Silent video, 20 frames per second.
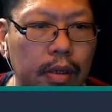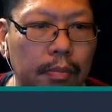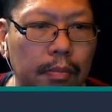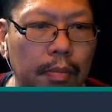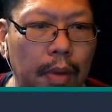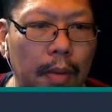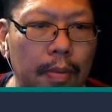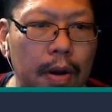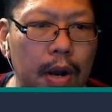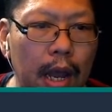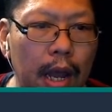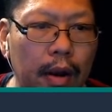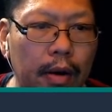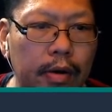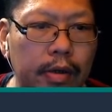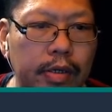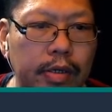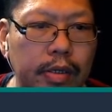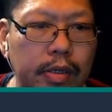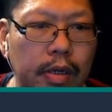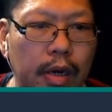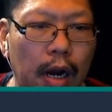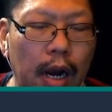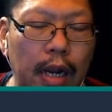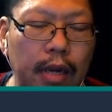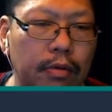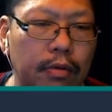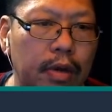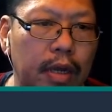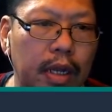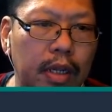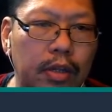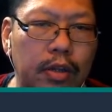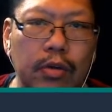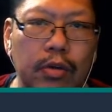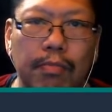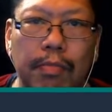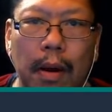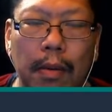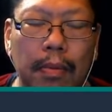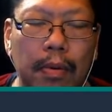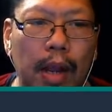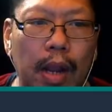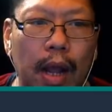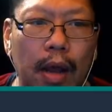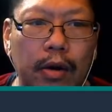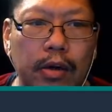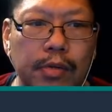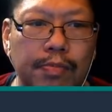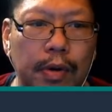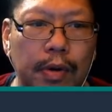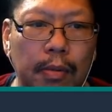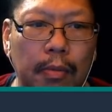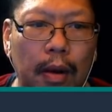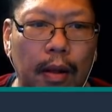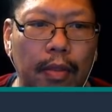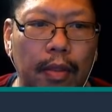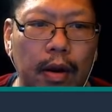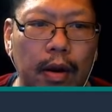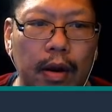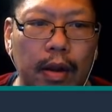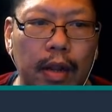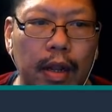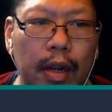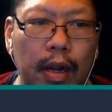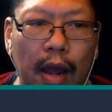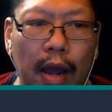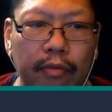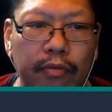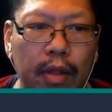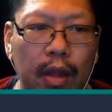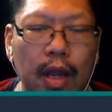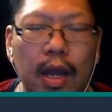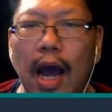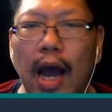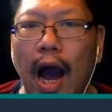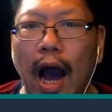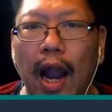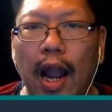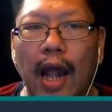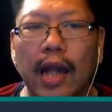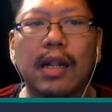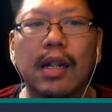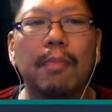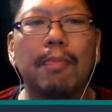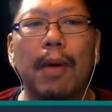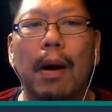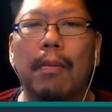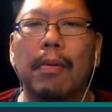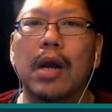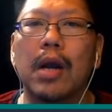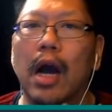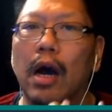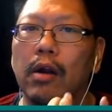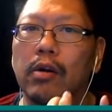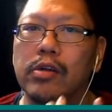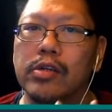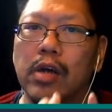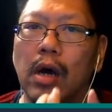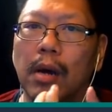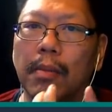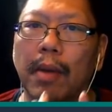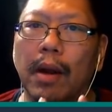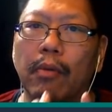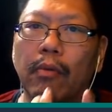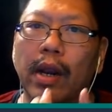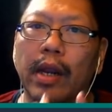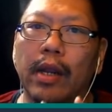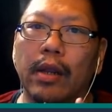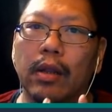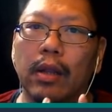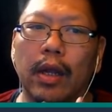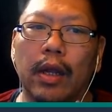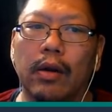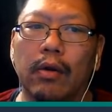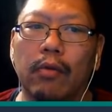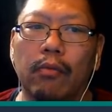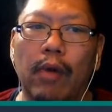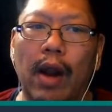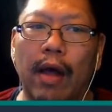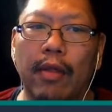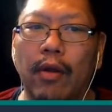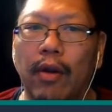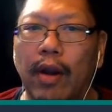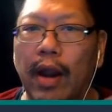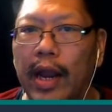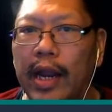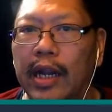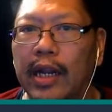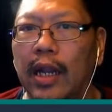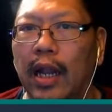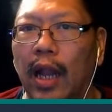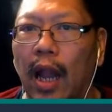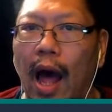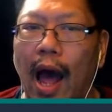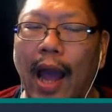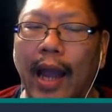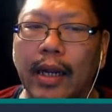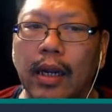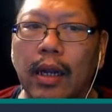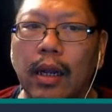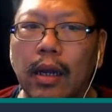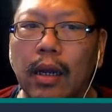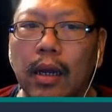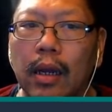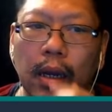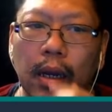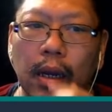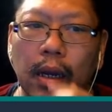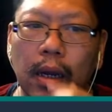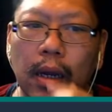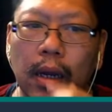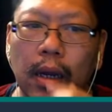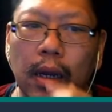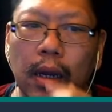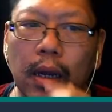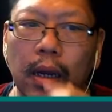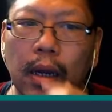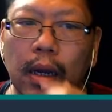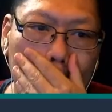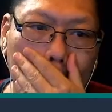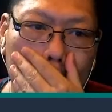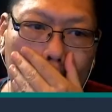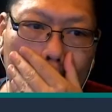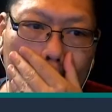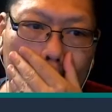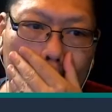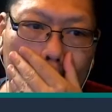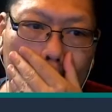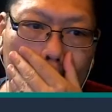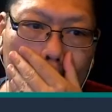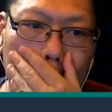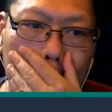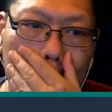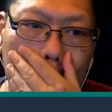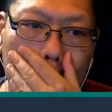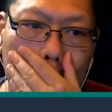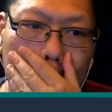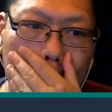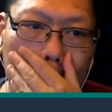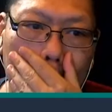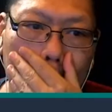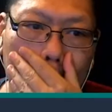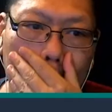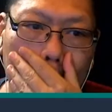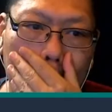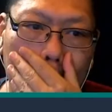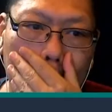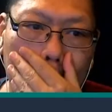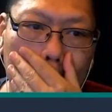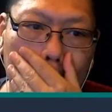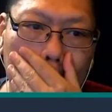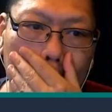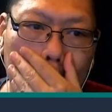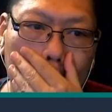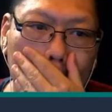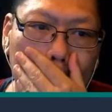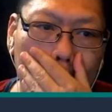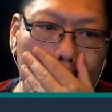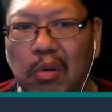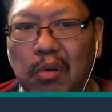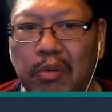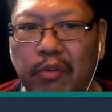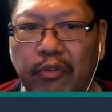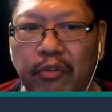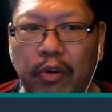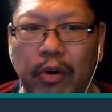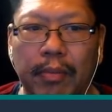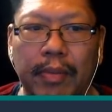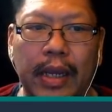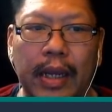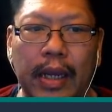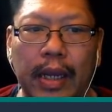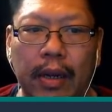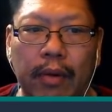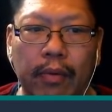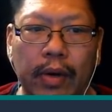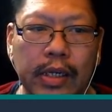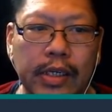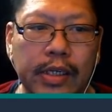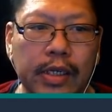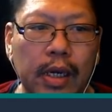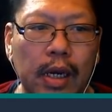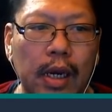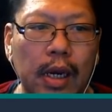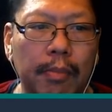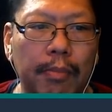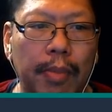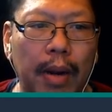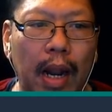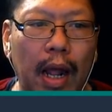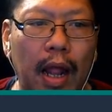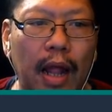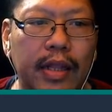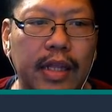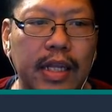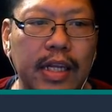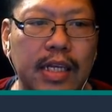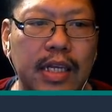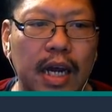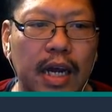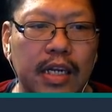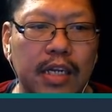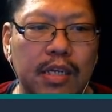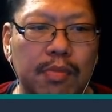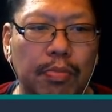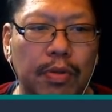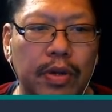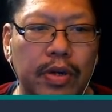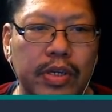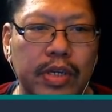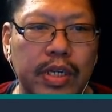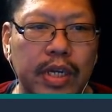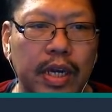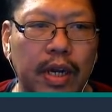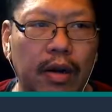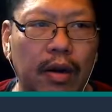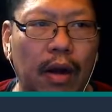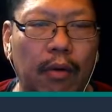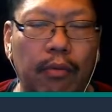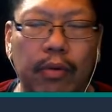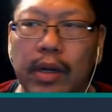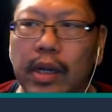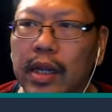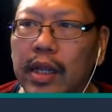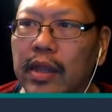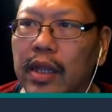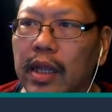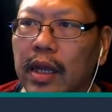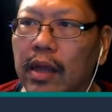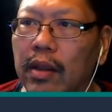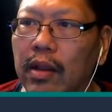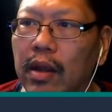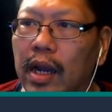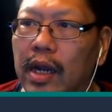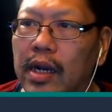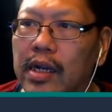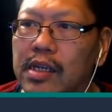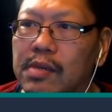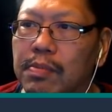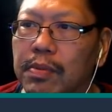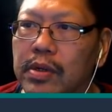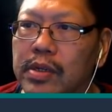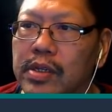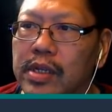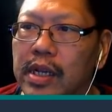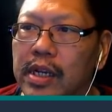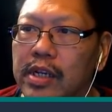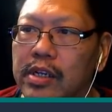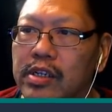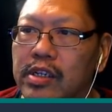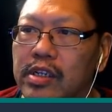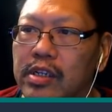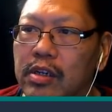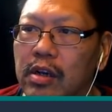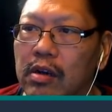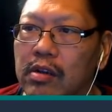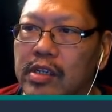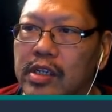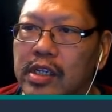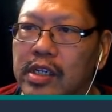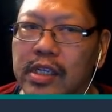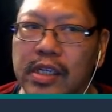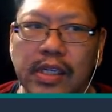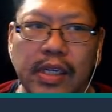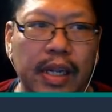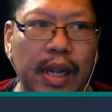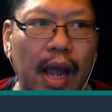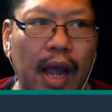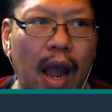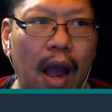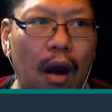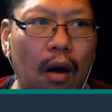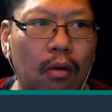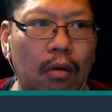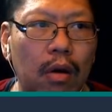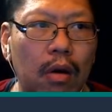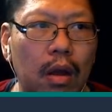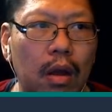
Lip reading: bubble counters. Alright, you would get 2 bubble counters, put them on there, and then you have I like the bubble counters on my regulator rather in line, mainly because it's just easier to control for me, anyways. But I like these kind of splitters here. I wouldn't get the other kind of splitters that you saw just now,